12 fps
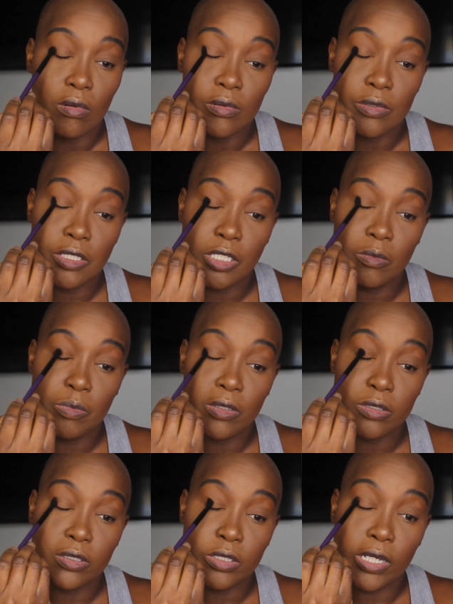deep,
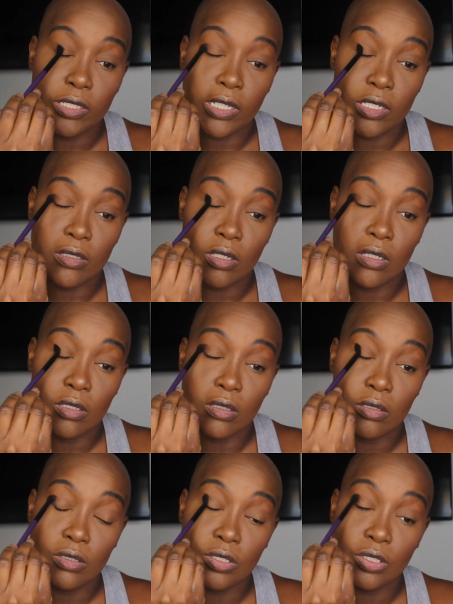like that
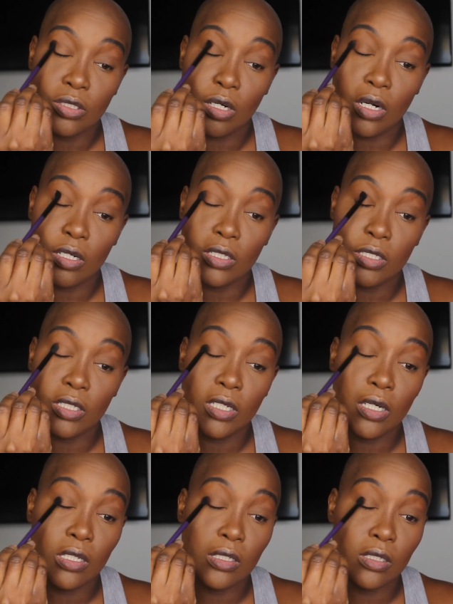chocolatey
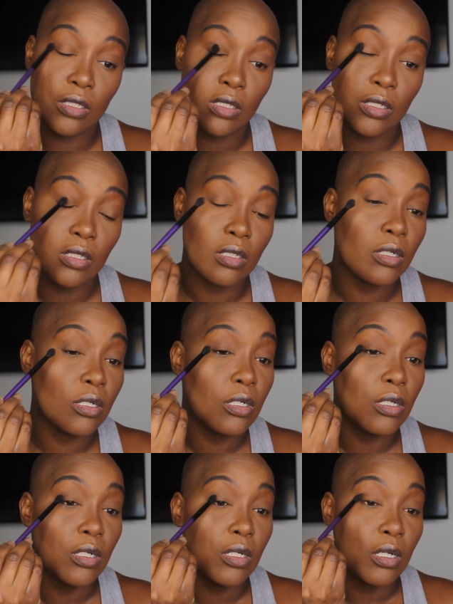color.
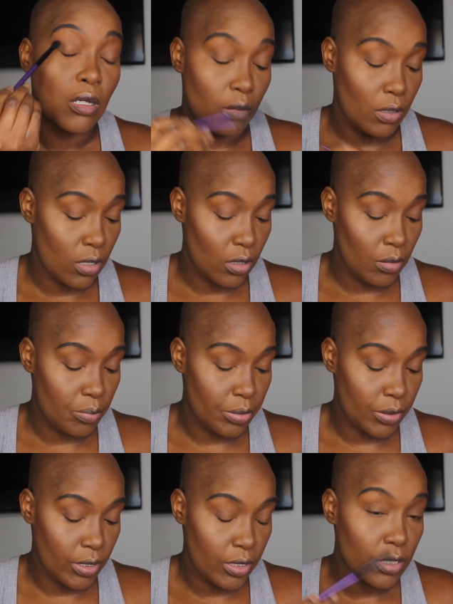I'm gonna
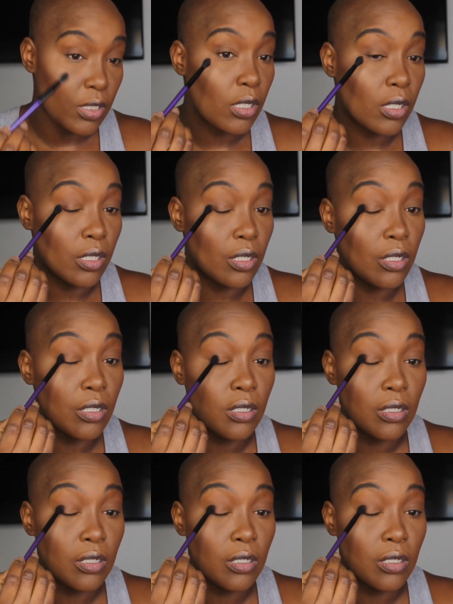blend her